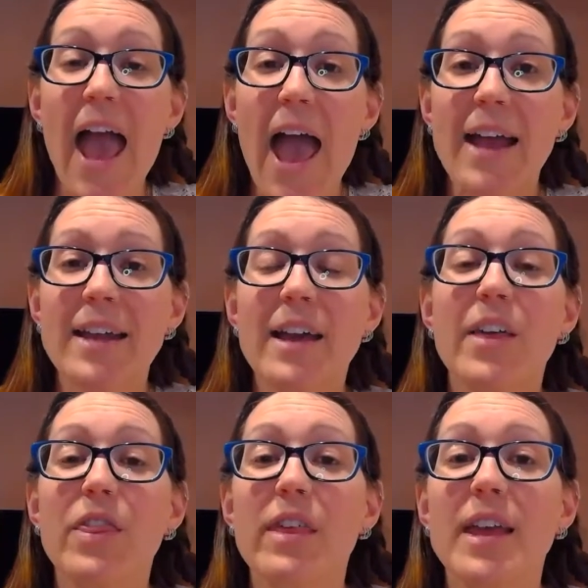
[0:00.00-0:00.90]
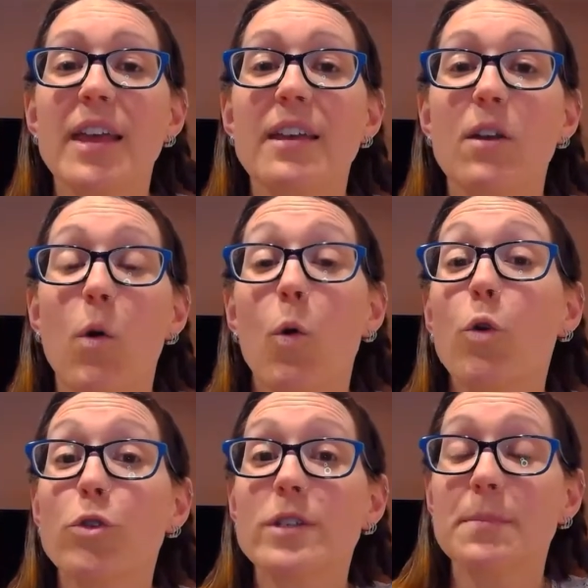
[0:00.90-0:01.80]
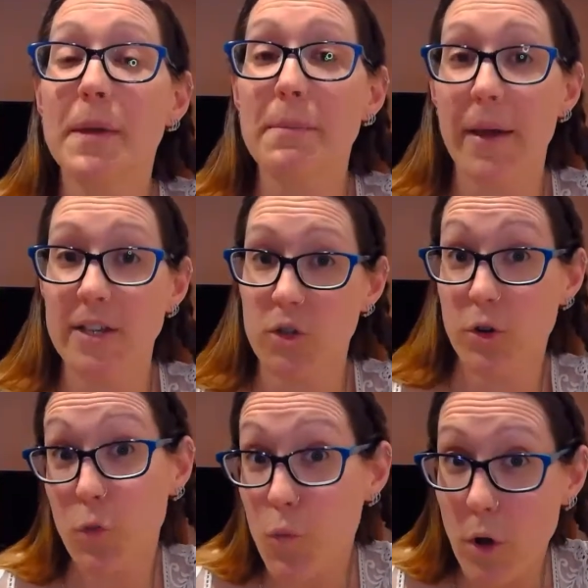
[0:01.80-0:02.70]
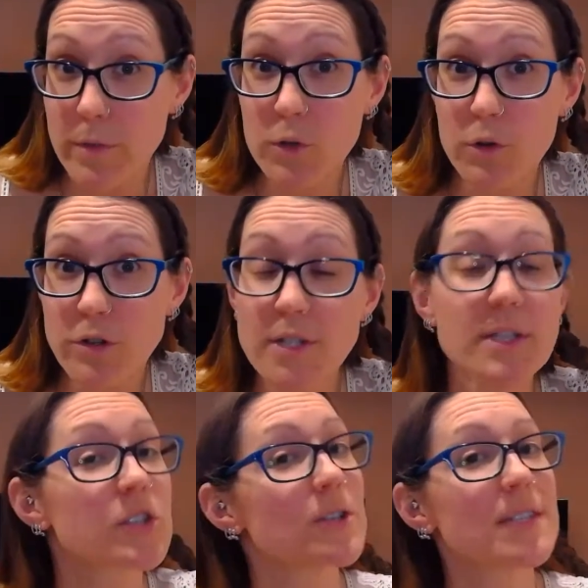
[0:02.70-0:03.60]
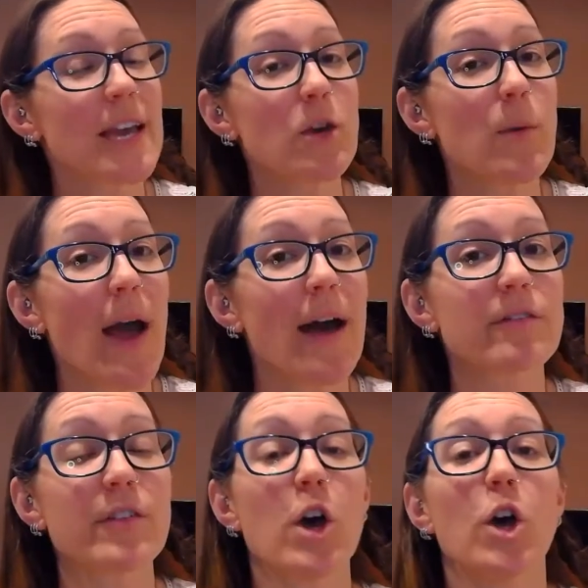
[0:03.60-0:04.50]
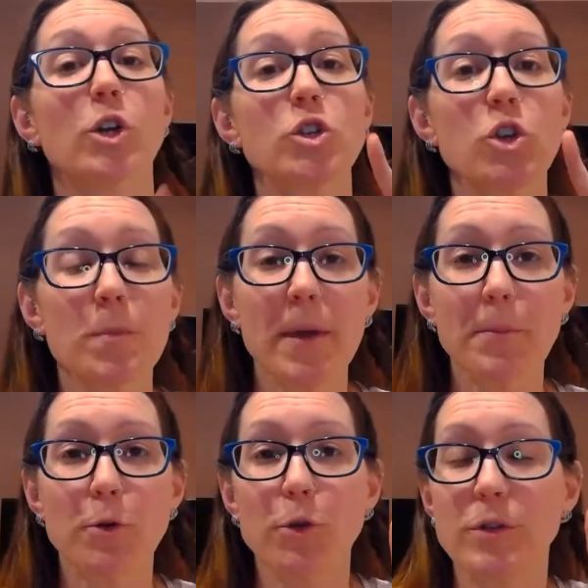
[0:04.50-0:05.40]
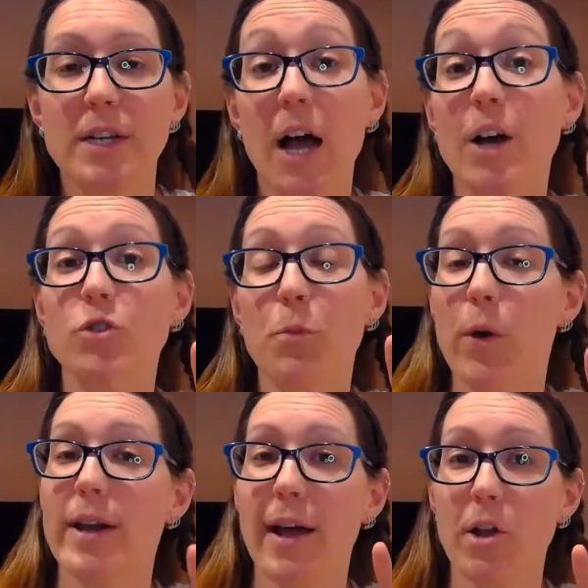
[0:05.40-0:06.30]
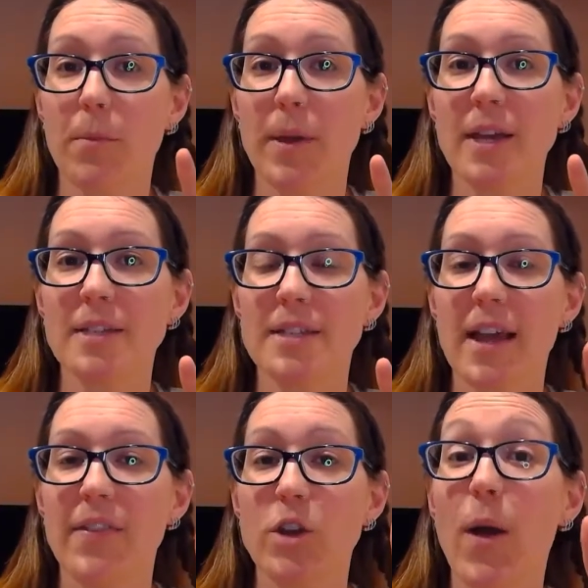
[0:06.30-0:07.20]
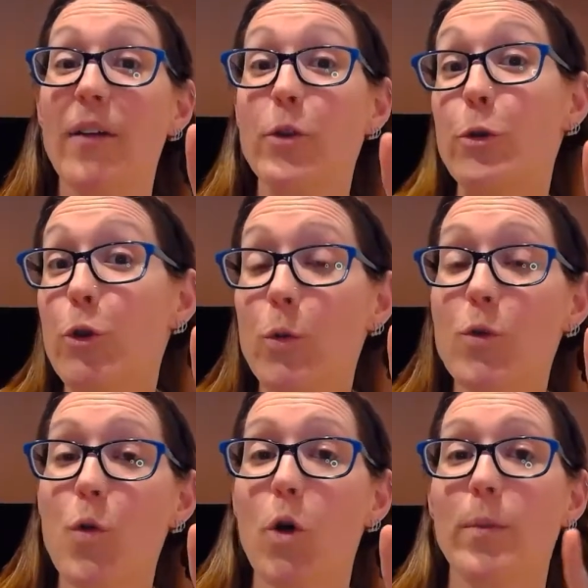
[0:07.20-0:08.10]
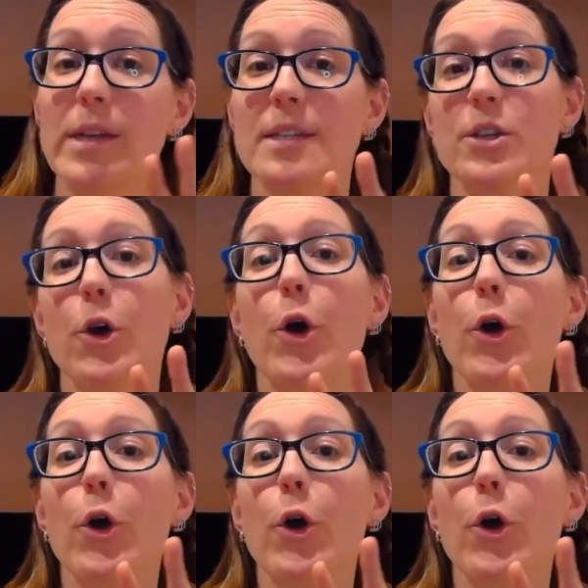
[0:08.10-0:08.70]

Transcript: Can the orders be based on enrollment orders? So say you have 2 people who did 100-point LRPs, and then you have a new enrollment